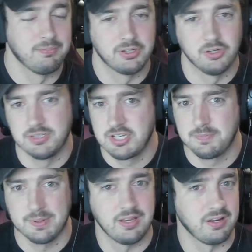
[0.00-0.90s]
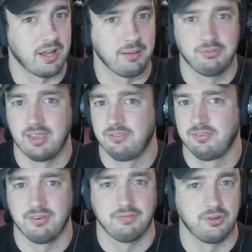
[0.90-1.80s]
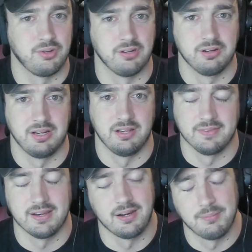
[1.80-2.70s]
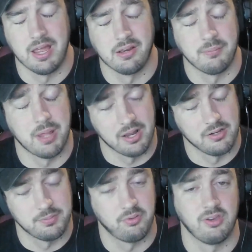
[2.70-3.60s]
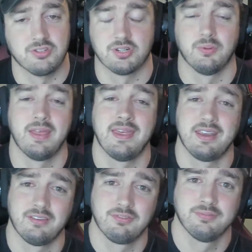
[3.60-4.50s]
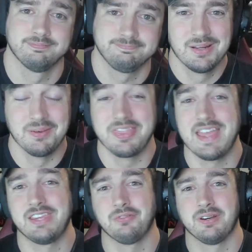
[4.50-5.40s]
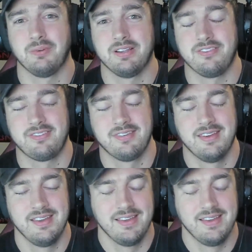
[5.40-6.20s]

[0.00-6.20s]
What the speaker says: Could just be I'm sensitive to an ingredient there. I'm not 100% sure why that is. But thank you, real ones.